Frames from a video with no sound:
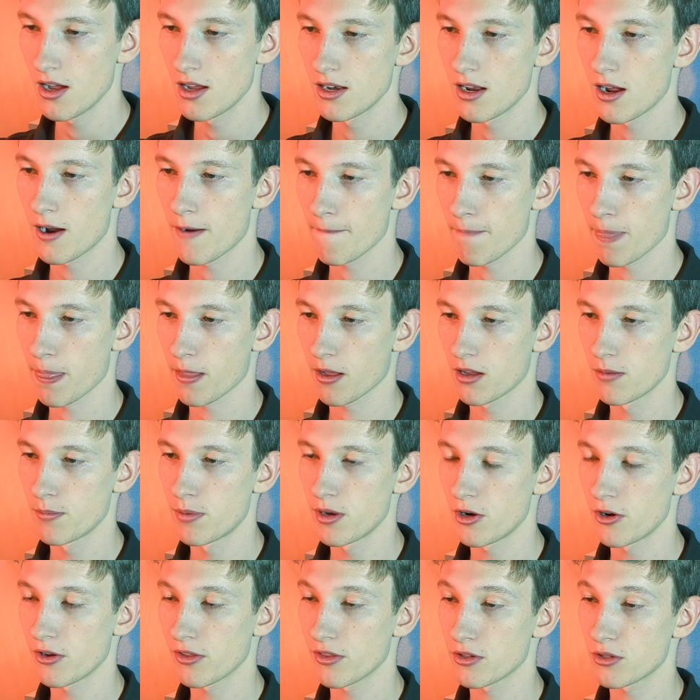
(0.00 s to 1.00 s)
Now,
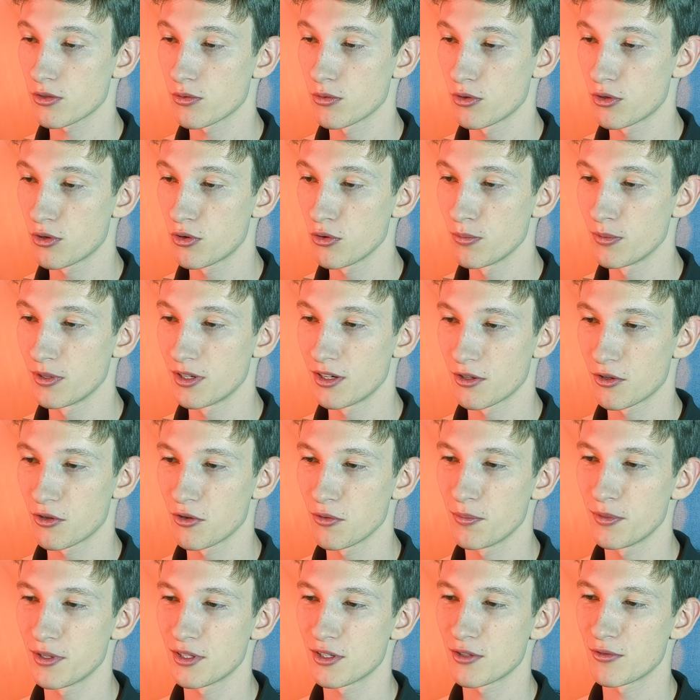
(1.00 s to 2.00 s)
comparing this to a
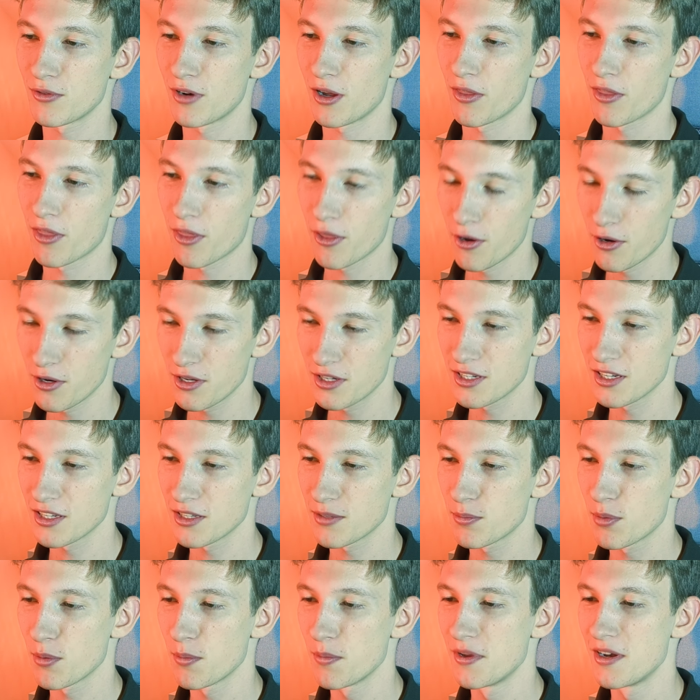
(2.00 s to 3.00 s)
human's around 30
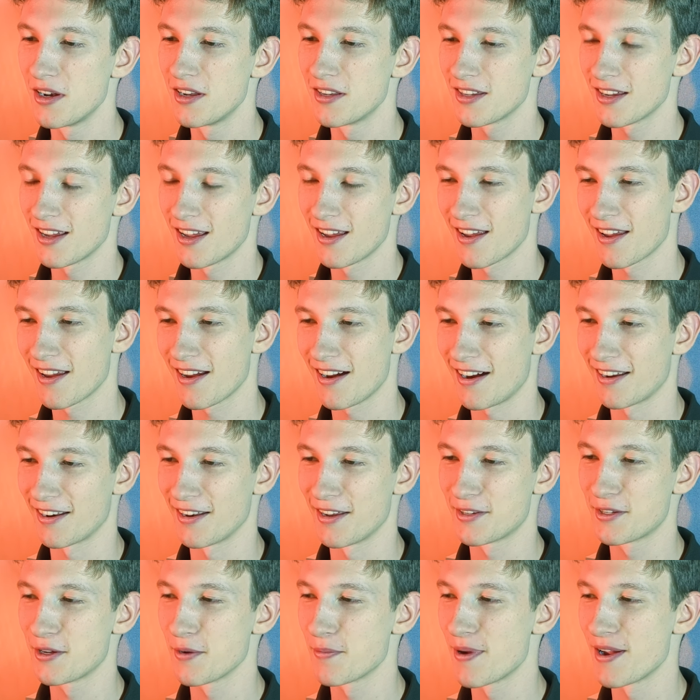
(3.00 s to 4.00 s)
cents per minute,
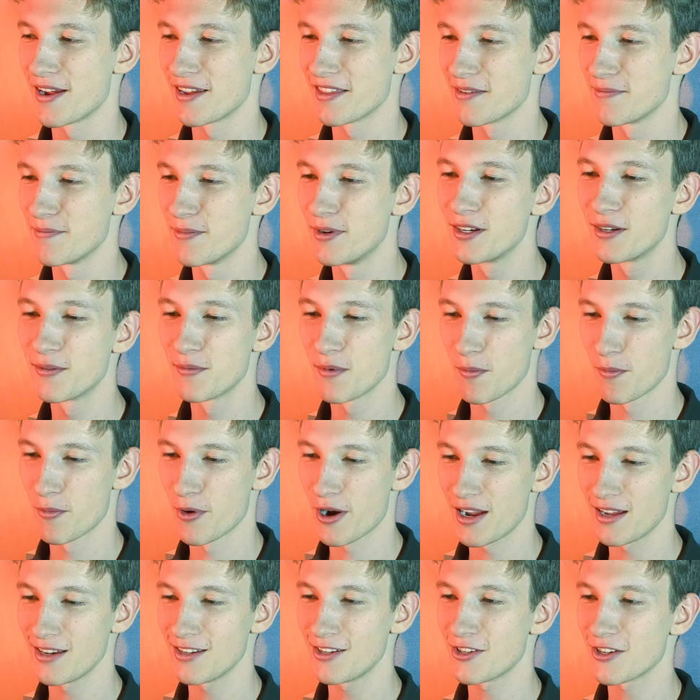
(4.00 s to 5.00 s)
unless you're paying the minimum
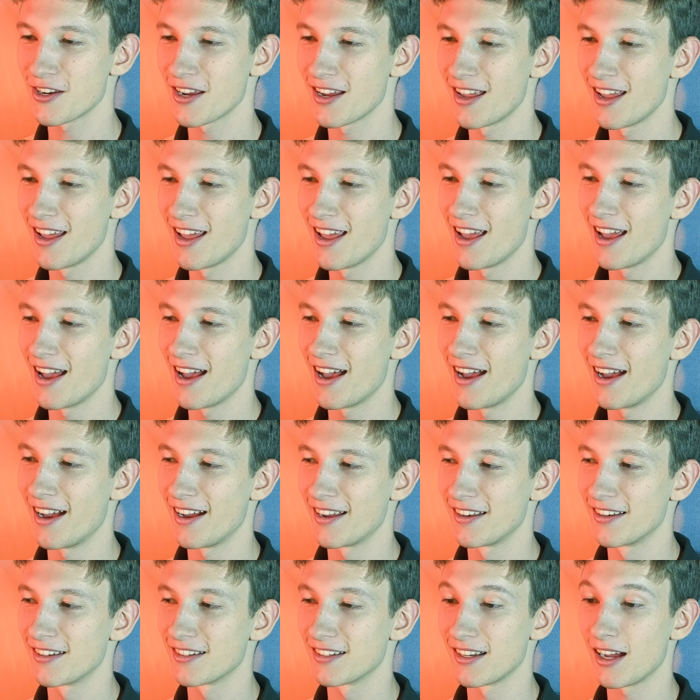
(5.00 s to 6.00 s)
wage.
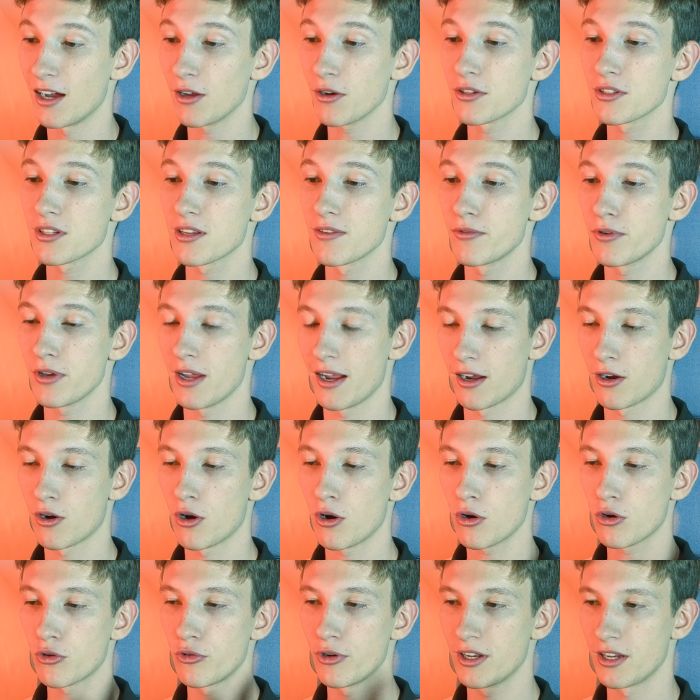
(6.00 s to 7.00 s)
And now let's give you a
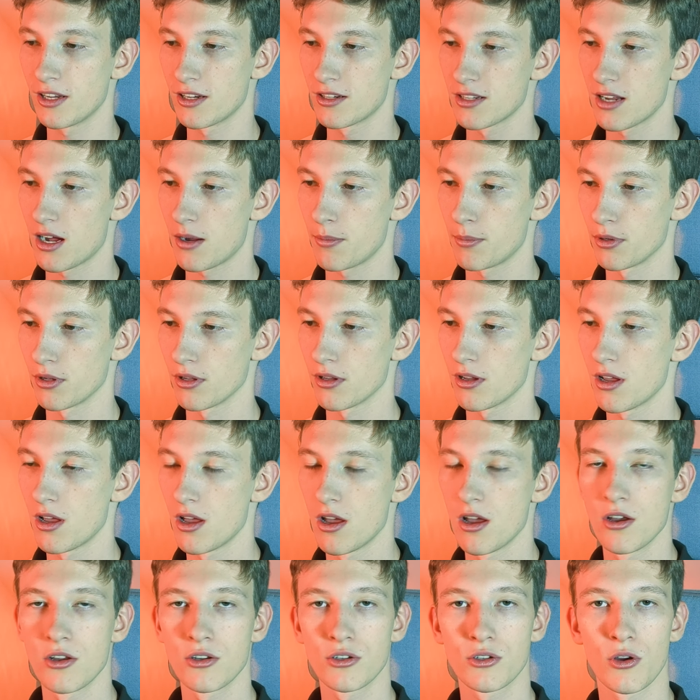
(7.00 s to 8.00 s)
concrete example.
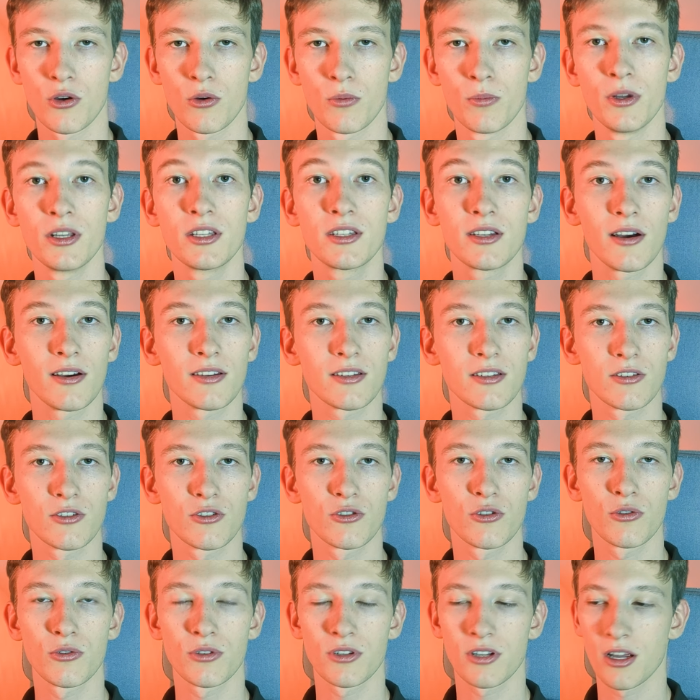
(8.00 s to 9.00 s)
So mid-sized
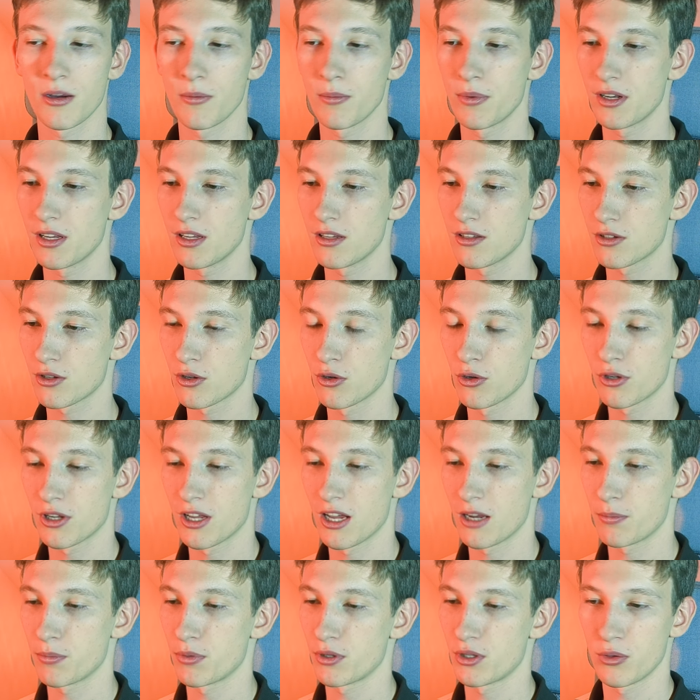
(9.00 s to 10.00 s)
insurance companies could
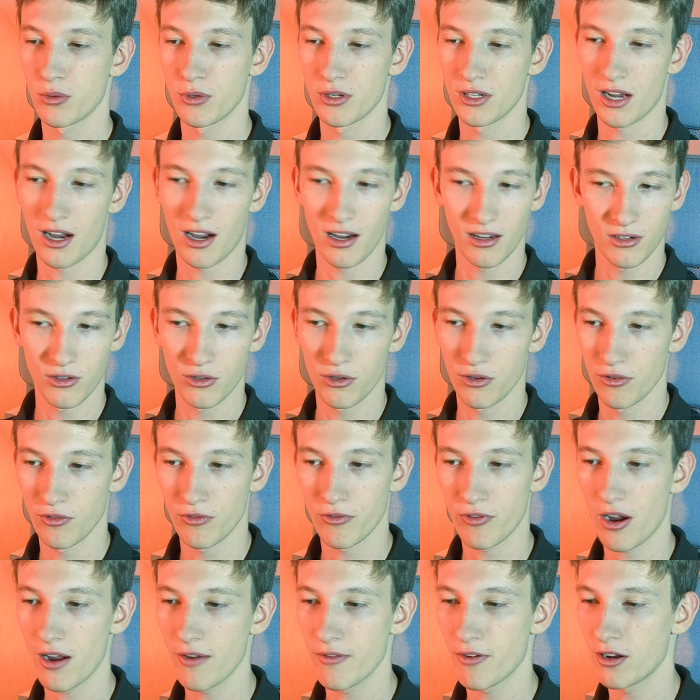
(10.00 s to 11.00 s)
get between 100 and
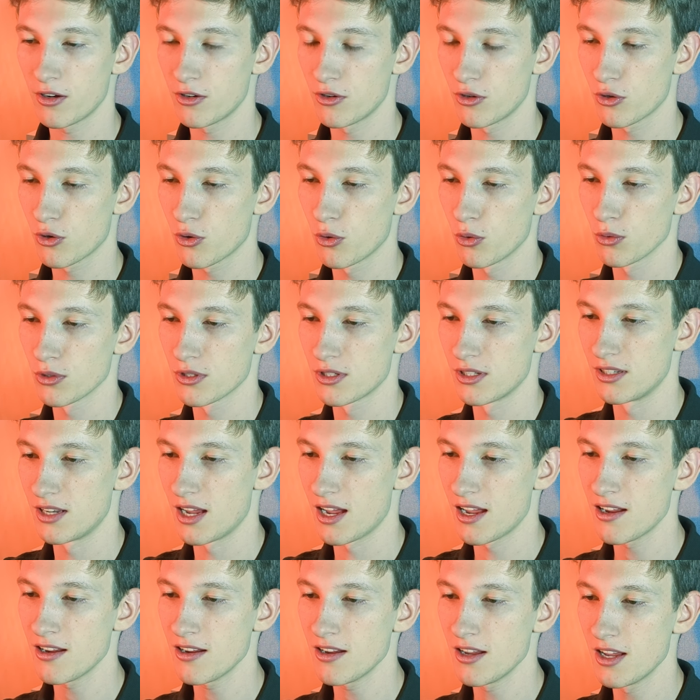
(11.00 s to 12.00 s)
500 calls a
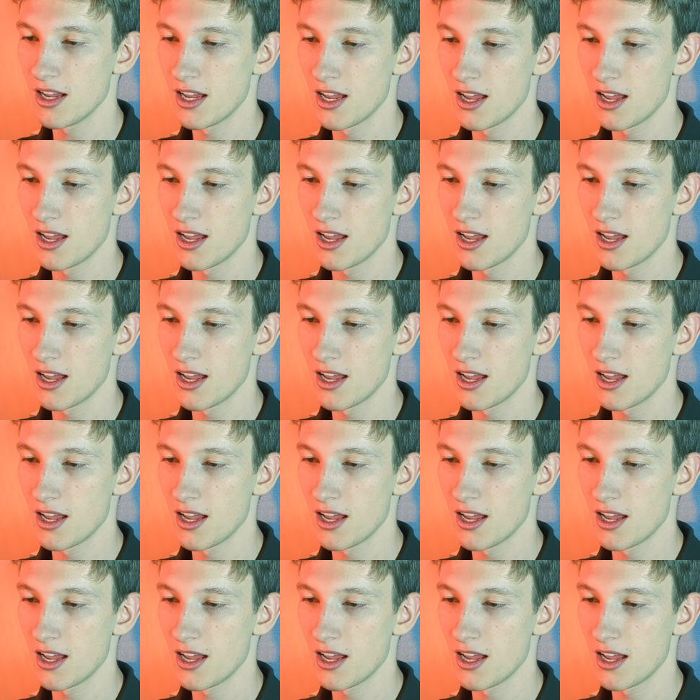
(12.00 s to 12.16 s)
day.